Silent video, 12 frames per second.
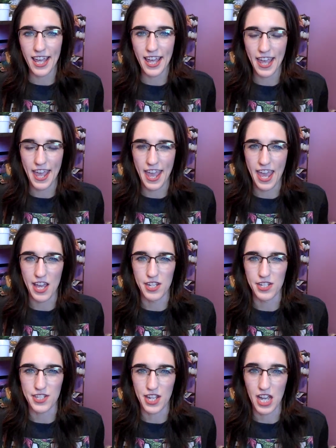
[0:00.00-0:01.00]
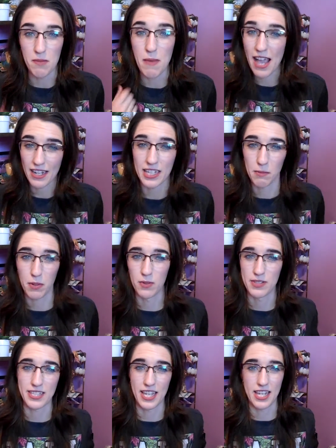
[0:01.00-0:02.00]
and um, acne prone
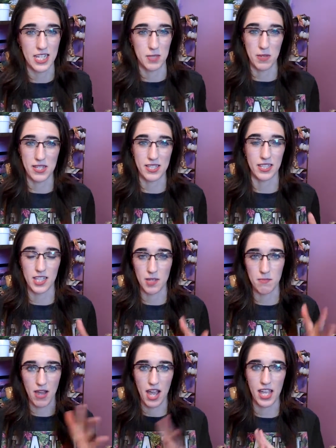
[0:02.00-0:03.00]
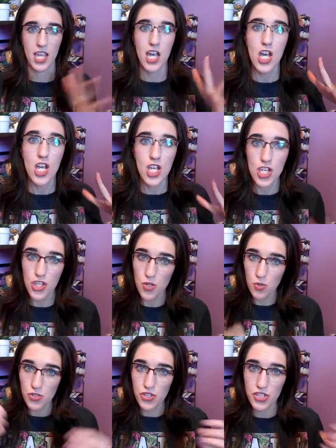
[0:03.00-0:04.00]
skin is basically my
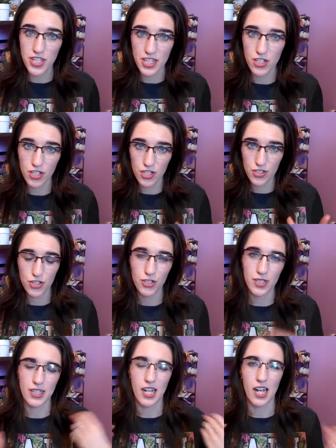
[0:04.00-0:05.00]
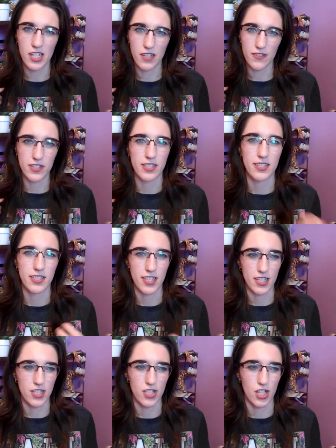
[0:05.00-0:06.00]
huge skin concern and uneven
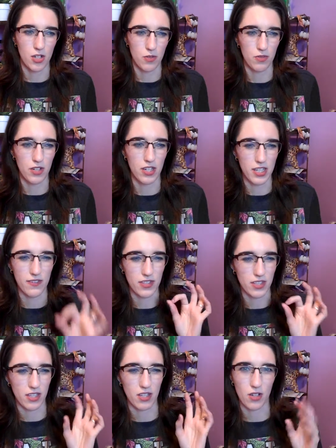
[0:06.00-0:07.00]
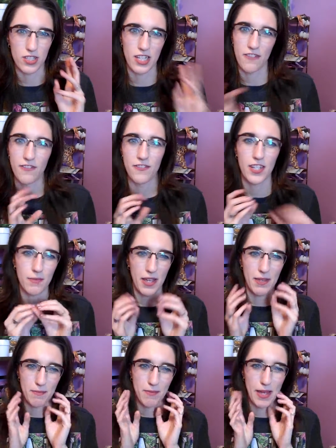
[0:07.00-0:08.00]
skin tone, uneven skin because I have
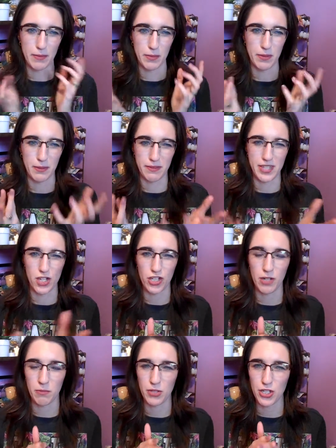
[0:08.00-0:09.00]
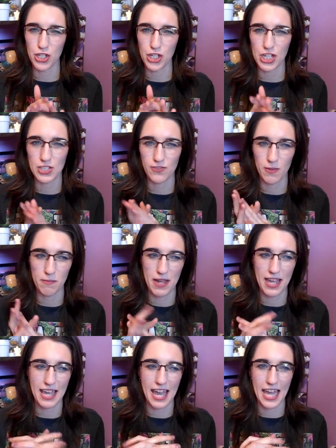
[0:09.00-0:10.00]
my hyperpigmentation. I'm pretty sure it's from
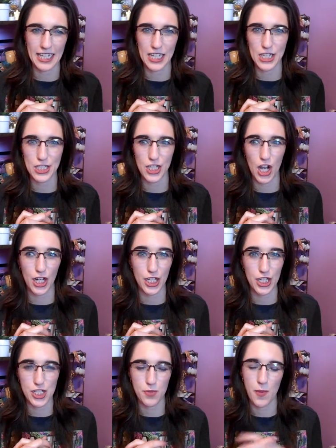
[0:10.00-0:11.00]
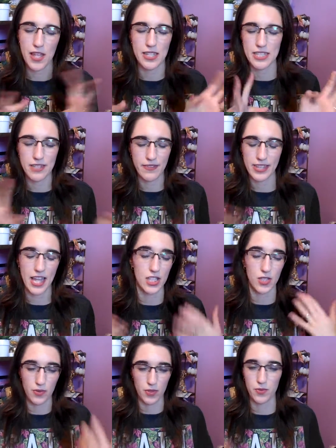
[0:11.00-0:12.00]
my acne scarring as well and stuff like that.
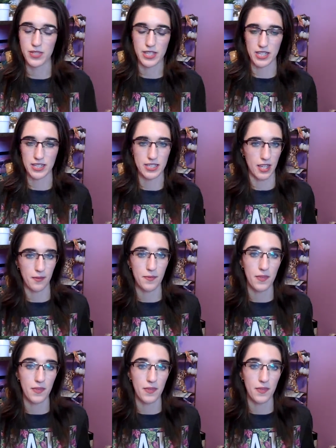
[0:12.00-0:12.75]
So those things I